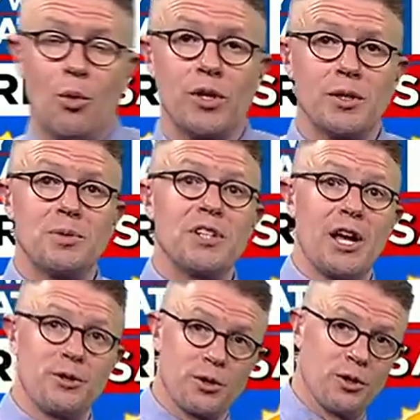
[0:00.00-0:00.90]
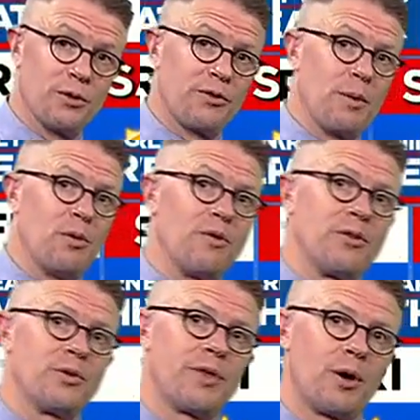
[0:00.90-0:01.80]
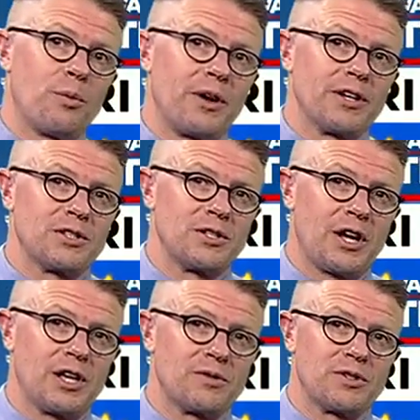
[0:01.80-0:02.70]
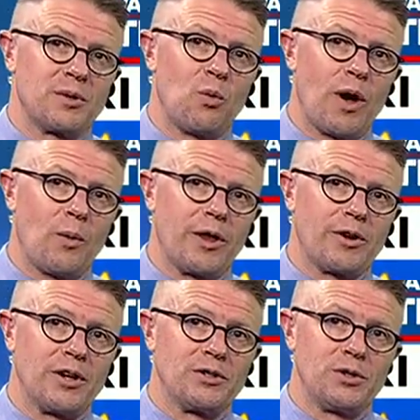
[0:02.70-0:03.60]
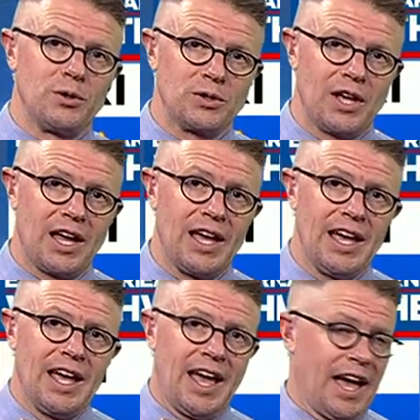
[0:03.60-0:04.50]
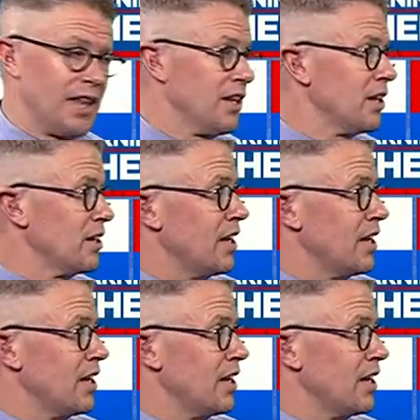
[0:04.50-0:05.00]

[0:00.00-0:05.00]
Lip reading: substantial cold front moving through. That will bring us the chance for some wet weather on Tuesday. And then